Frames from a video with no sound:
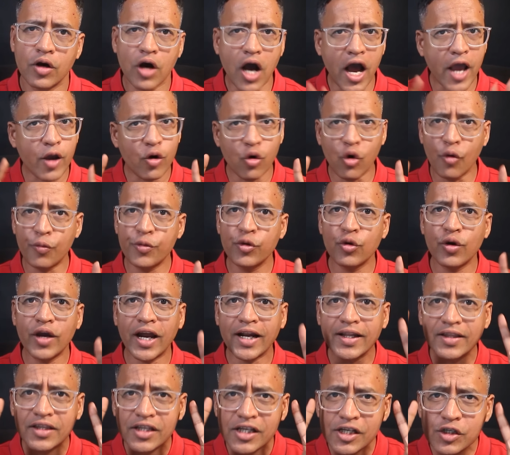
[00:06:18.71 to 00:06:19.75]
I hope you
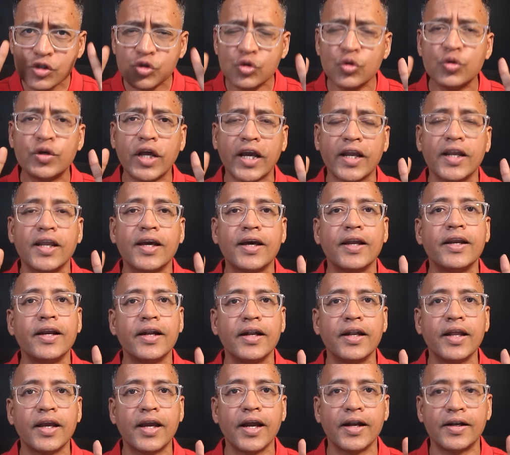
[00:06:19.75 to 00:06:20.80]
get these two technical
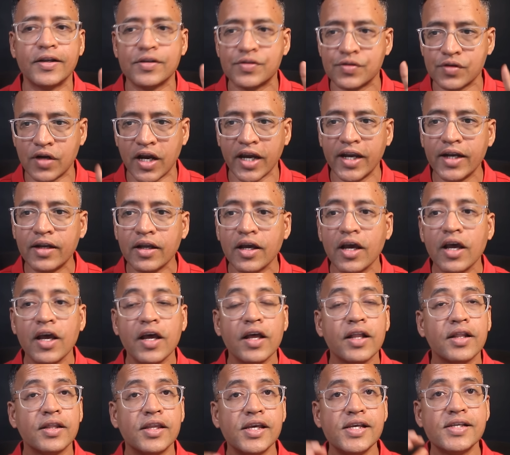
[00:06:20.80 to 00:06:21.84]
indicators right.
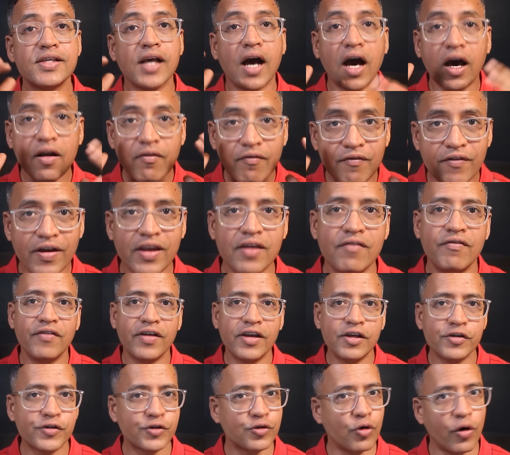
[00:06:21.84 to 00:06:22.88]
These are very,
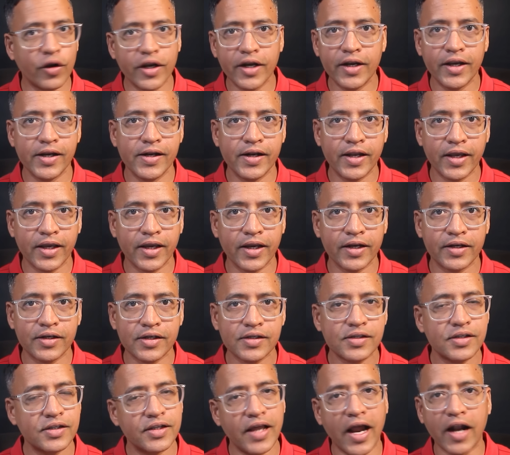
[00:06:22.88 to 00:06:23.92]
very solid
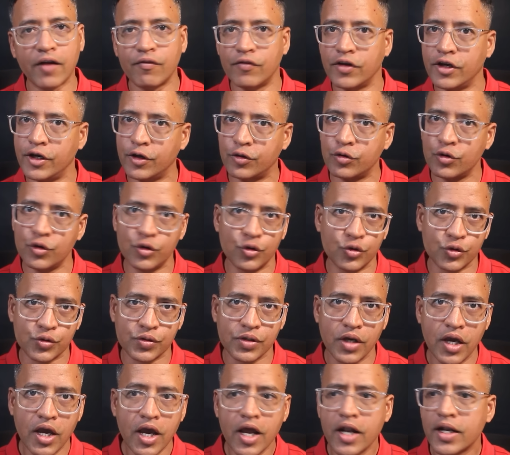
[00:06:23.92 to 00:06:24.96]
indicators that we need to
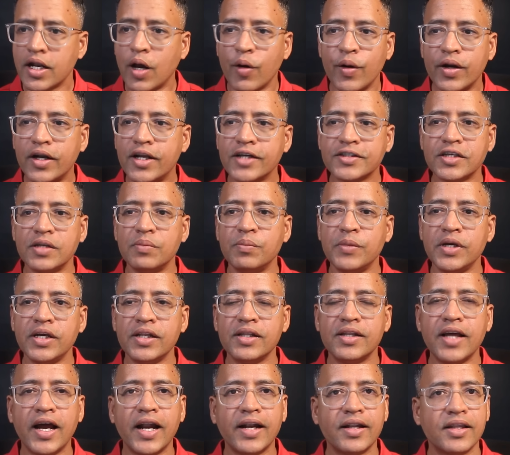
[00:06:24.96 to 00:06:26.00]
use. Now, it doesn't
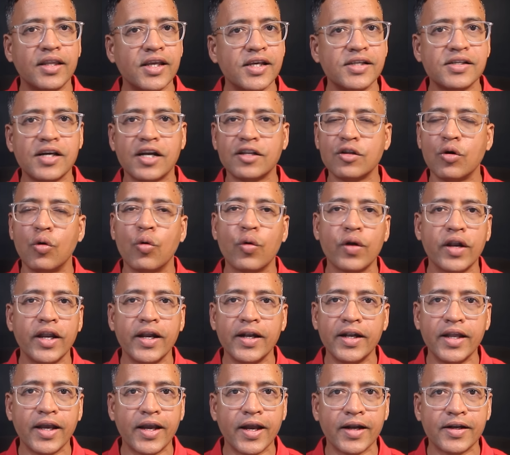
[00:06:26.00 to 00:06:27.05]
mean that these are the only
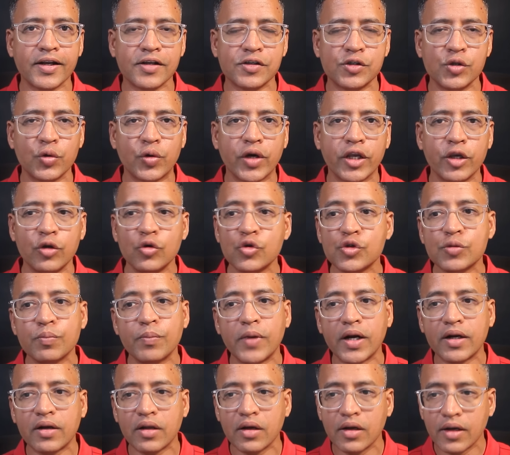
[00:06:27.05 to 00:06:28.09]
indicators you can use,
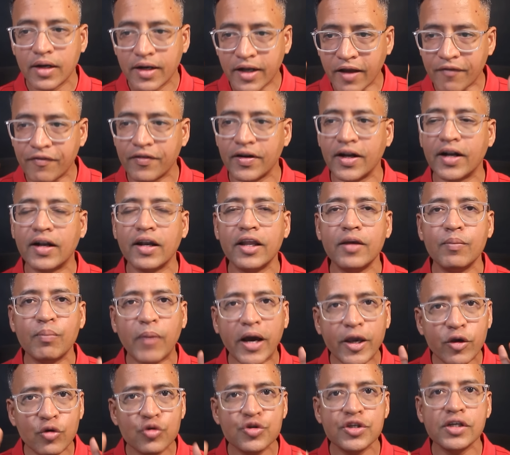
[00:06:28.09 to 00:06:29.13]
but definitely
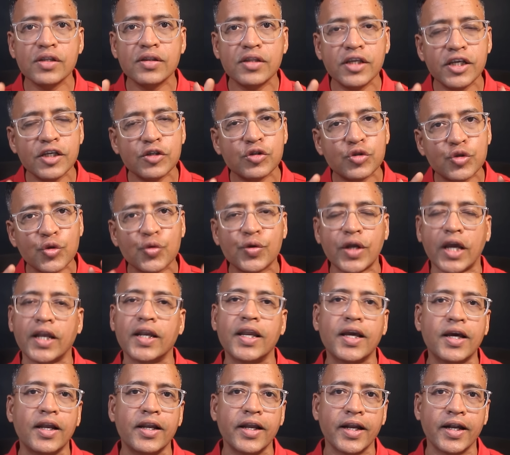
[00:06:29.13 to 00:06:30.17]
by using these two
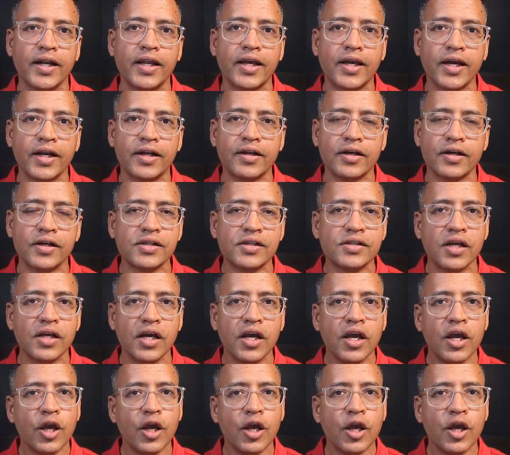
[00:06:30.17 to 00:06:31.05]
technical indicators,